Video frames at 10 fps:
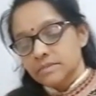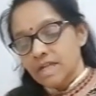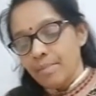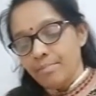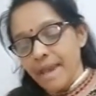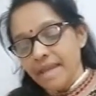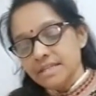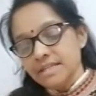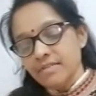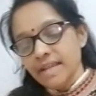
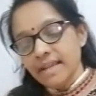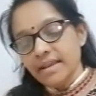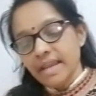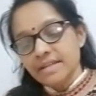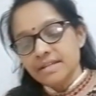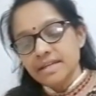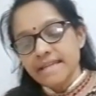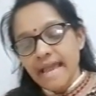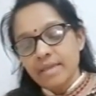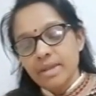comparatively greater
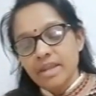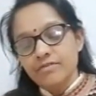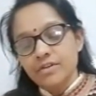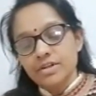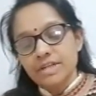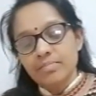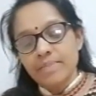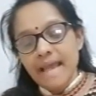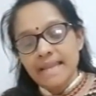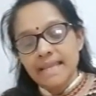time and effort in
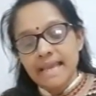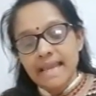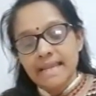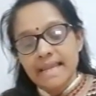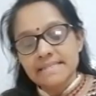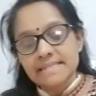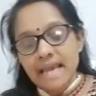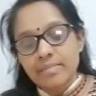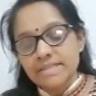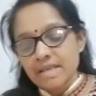planning, and less
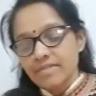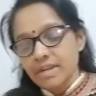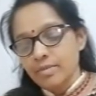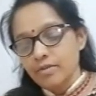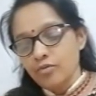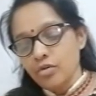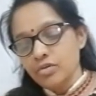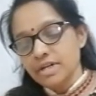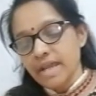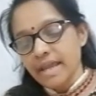time is available for
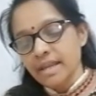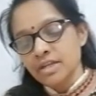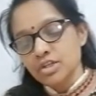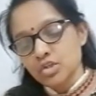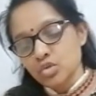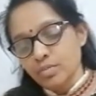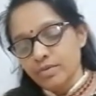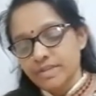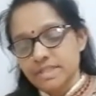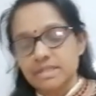direct
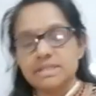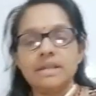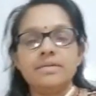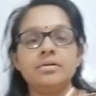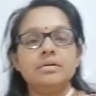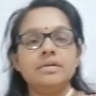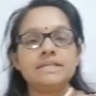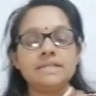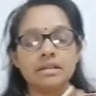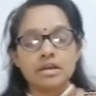supervision. Till here,
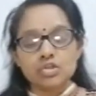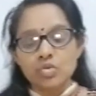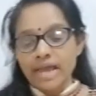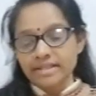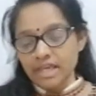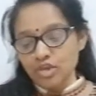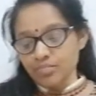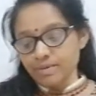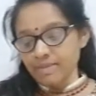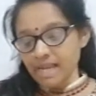is it clear? So I think you
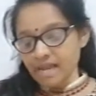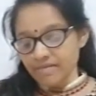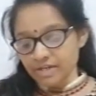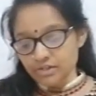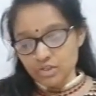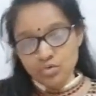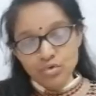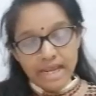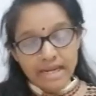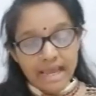people have
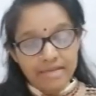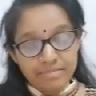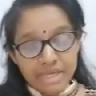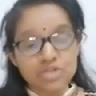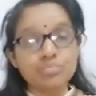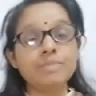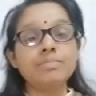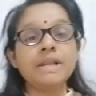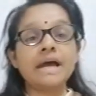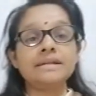understood, and I have made you
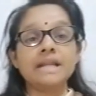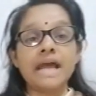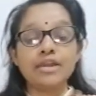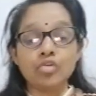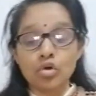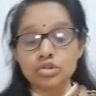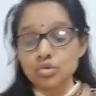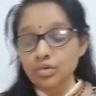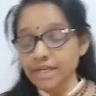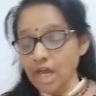people underline
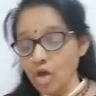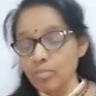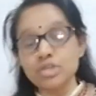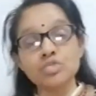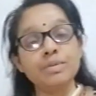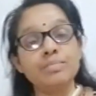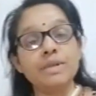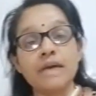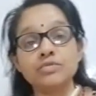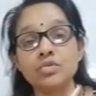also that how much you
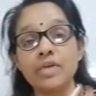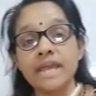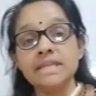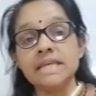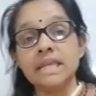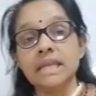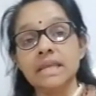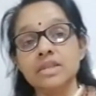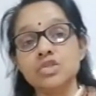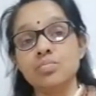people have to write in
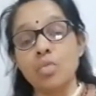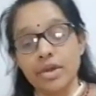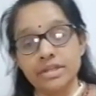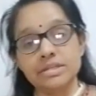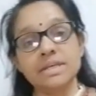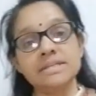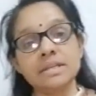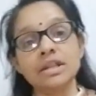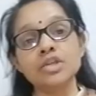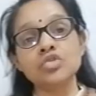each point. Is
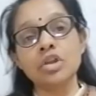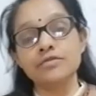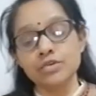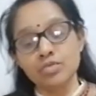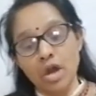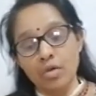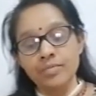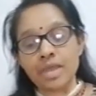it clear to all of you now?